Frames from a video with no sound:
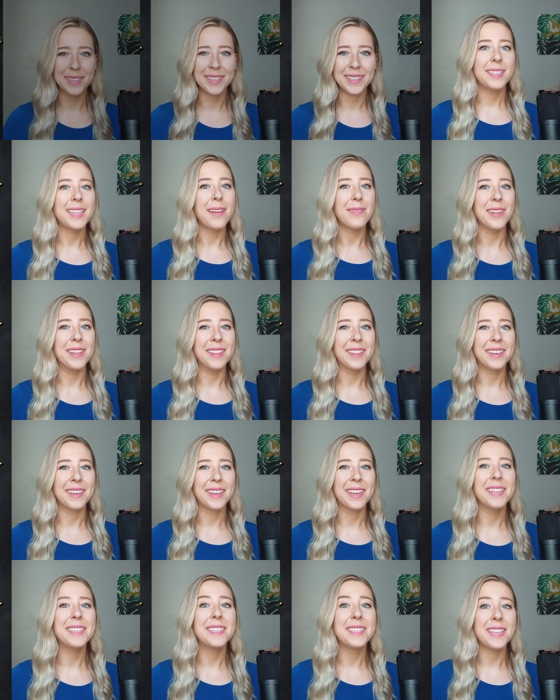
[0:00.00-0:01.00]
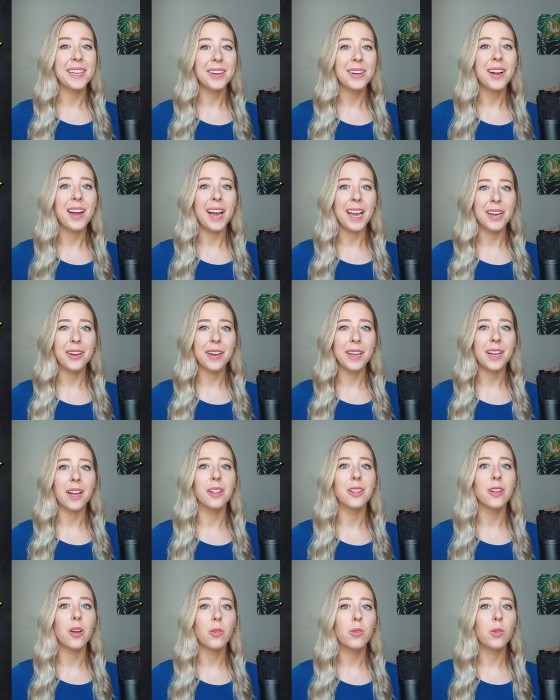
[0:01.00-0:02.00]
7th, consider hiring
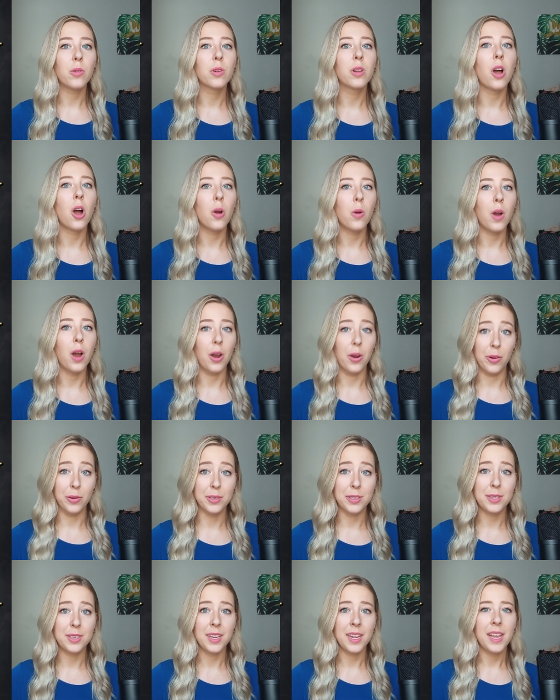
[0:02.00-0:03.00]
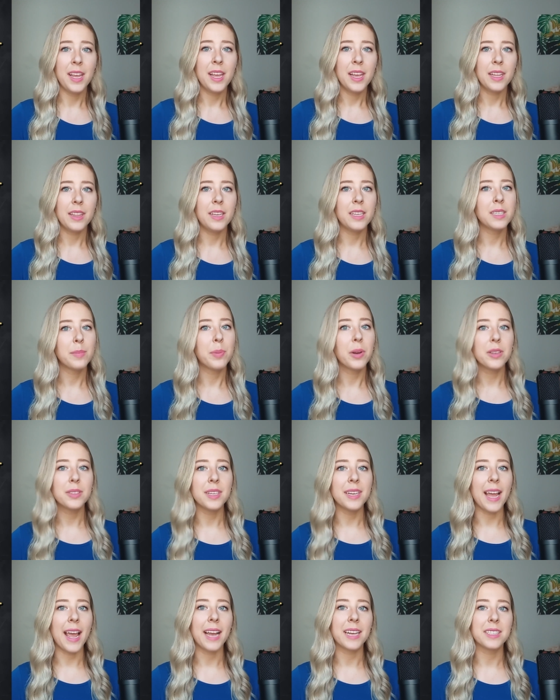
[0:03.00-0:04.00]
a local co-host. This
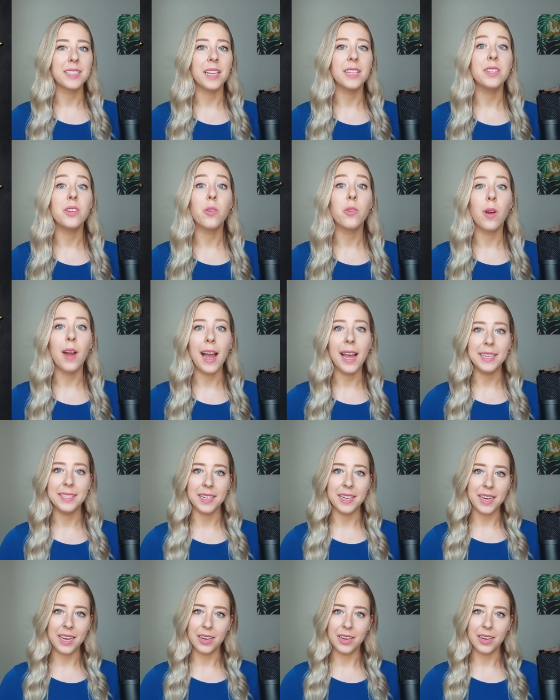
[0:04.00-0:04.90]
person acts as your eyes and